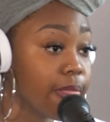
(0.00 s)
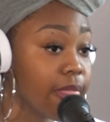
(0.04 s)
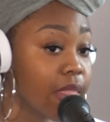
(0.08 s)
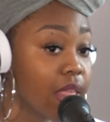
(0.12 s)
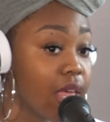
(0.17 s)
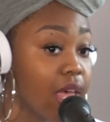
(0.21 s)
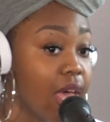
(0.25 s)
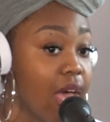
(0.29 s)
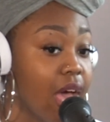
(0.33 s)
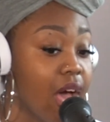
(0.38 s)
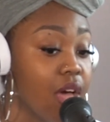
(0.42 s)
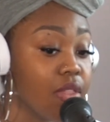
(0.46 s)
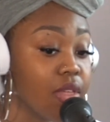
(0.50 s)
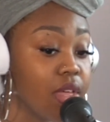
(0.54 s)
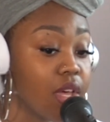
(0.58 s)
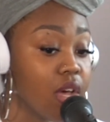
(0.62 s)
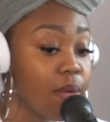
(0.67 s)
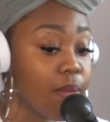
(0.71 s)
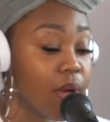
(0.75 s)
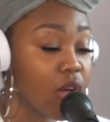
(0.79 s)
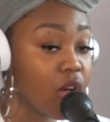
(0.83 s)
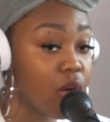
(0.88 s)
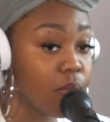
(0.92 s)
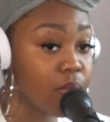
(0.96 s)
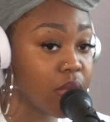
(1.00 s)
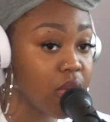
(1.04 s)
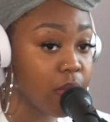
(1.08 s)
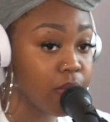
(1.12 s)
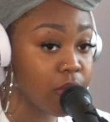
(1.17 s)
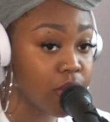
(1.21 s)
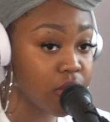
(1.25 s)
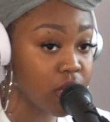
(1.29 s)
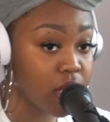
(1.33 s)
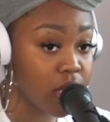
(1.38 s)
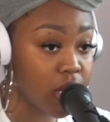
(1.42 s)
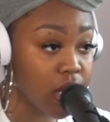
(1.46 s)
How the hell am I going to be a
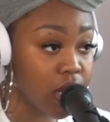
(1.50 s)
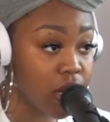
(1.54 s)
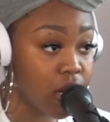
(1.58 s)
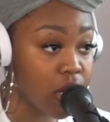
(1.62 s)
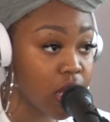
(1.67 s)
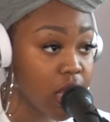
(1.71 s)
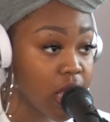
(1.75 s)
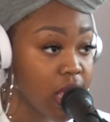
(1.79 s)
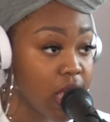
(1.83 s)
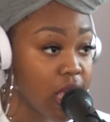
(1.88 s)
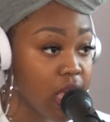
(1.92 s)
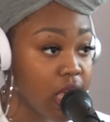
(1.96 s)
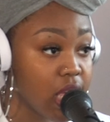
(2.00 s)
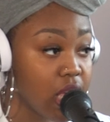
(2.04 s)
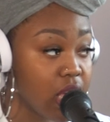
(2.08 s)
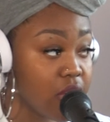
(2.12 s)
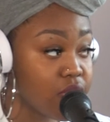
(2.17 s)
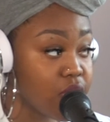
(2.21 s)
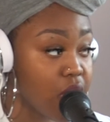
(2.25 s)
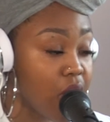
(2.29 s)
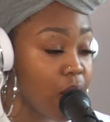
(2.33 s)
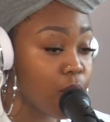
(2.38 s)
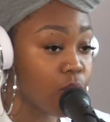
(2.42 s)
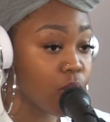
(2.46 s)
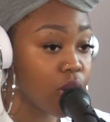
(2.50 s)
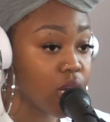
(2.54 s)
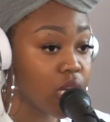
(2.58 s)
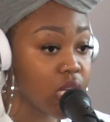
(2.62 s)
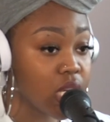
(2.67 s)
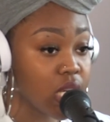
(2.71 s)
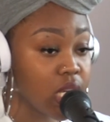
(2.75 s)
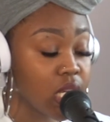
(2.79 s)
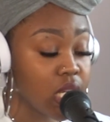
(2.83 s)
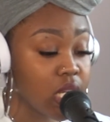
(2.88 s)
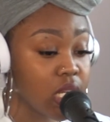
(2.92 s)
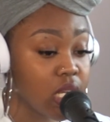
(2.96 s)
millionaire if I'm
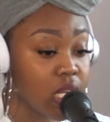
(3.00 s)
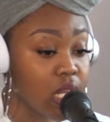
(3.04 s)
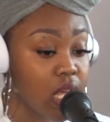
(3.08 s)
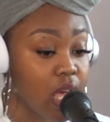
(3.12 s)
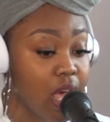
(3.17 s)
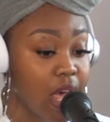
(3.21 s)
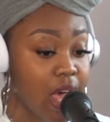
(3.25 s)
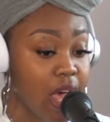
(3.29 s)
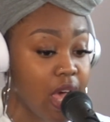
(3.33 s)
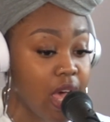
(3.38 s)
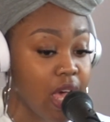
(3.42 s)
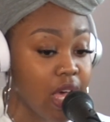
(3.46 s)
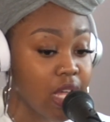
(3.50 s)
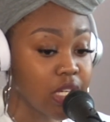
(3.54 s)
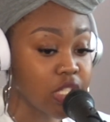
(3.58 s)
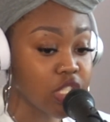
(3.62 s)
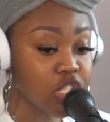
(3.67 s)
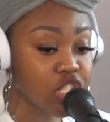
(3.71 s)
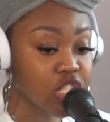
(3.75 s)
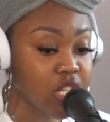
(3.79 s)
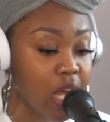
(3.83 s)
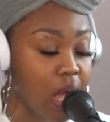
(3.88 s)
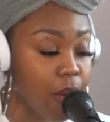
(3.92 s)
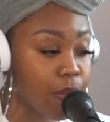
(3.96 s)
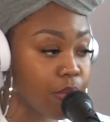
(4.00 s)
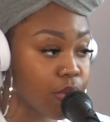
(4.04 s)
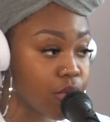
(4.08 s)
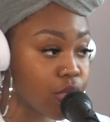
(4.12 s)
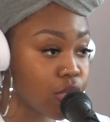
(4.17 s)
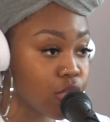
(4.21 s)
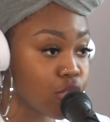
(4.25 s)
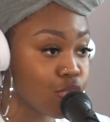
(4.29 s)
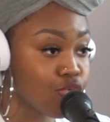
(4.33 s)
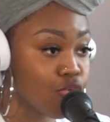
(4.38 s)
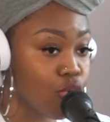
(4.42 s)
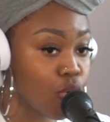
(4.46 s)
working at
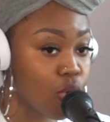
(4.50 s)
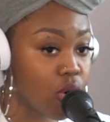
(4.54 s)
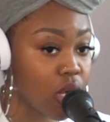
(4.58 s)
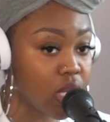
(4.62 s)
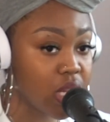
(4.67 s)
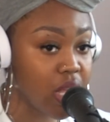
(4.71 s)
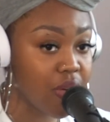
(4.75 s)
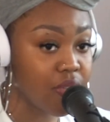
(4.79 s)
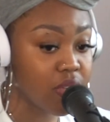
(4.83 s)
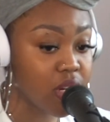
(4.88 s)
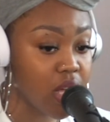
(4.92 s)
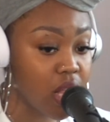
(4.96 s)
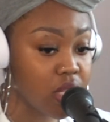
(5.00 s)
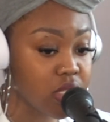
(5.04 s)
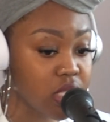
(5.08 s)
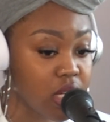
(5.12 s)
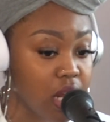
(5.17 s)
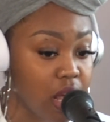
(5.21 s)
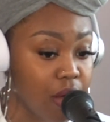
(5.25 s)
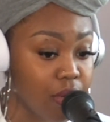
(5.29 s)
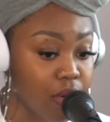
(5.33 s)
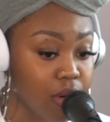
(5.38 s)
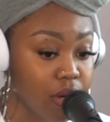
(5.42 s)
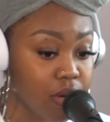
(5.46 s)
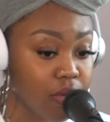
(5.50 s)
Shoppers for $11 an hour?